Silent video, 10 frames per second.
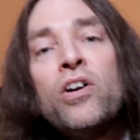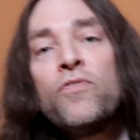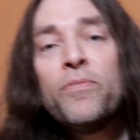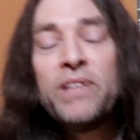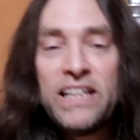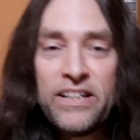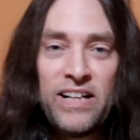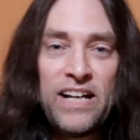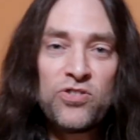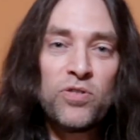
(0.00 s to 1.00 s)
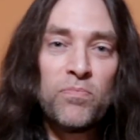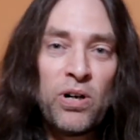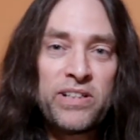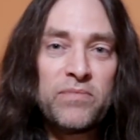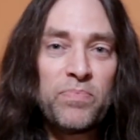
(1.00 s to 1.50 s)
from the international
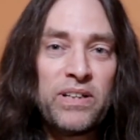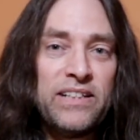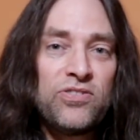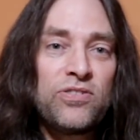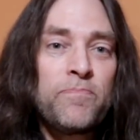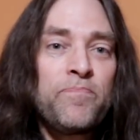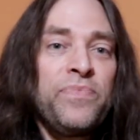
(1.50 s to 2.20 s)
marketplace.